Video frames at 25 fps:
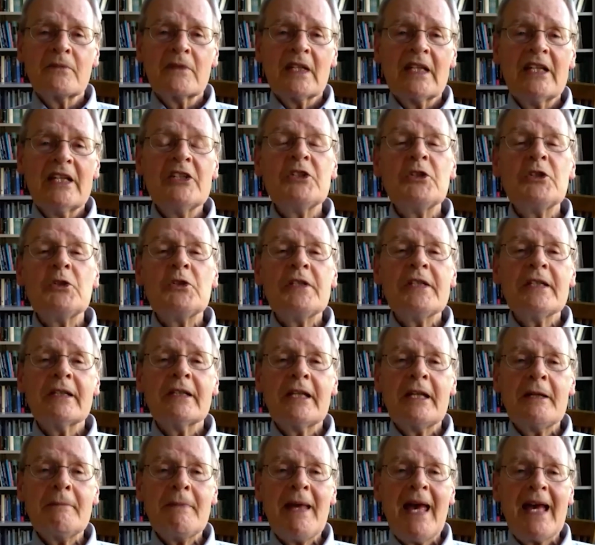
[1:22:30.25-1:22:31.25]
is
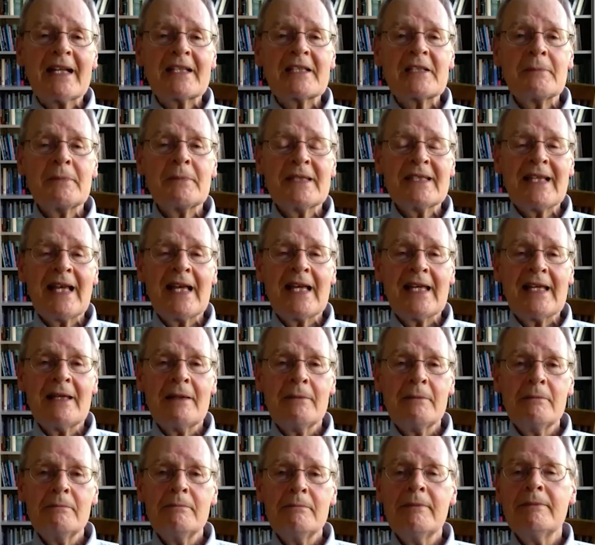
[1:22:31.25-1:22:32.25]
utility
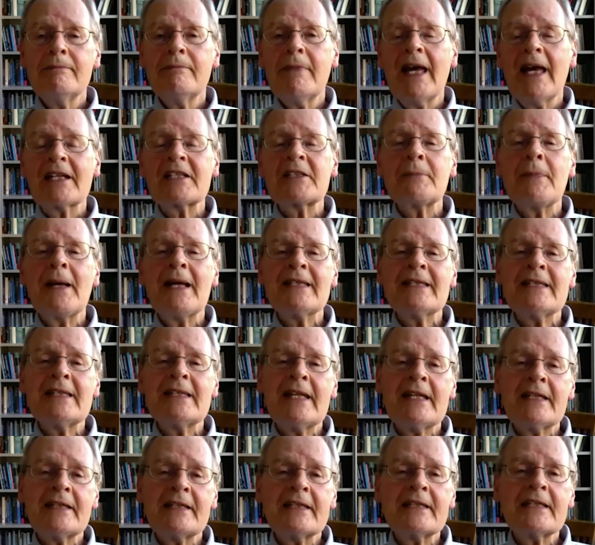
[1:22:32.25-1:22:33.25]
maximizing
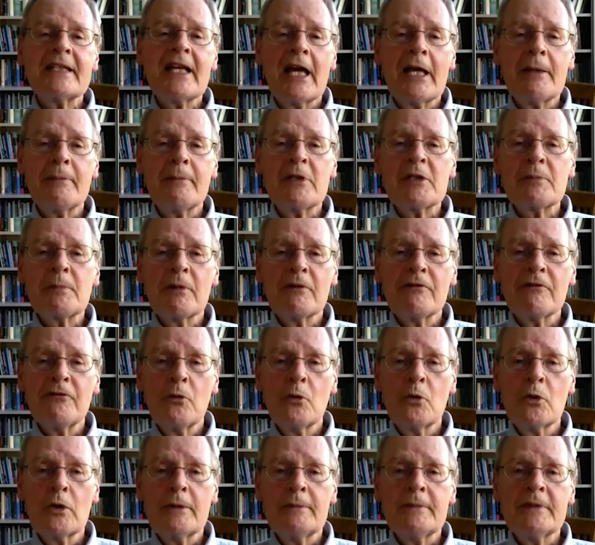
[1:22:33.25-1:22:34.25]
at the time it's
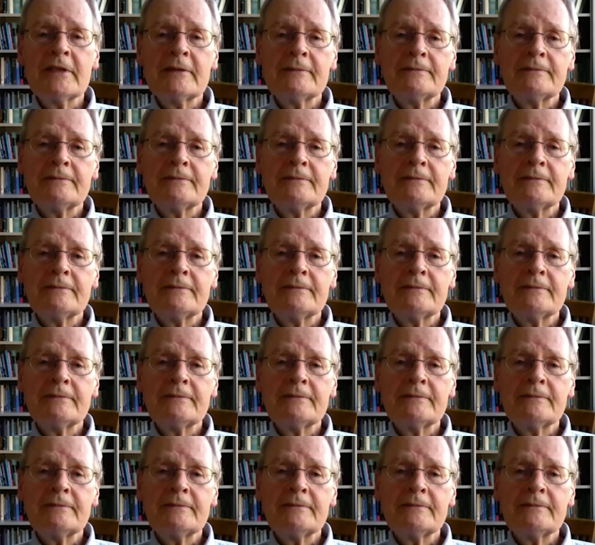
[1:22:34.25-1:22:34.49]
performed.